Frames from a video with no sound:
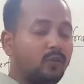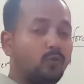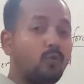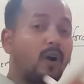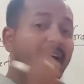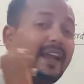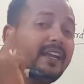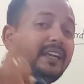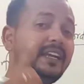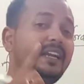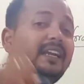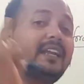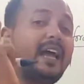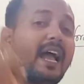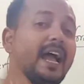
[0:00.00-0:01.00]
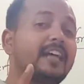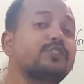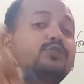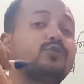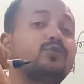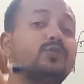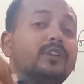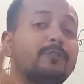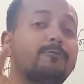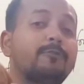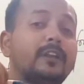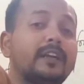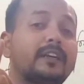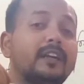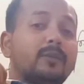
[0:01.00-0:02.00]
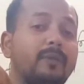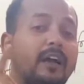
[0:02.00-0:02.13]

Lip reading: Why it has to reflected back,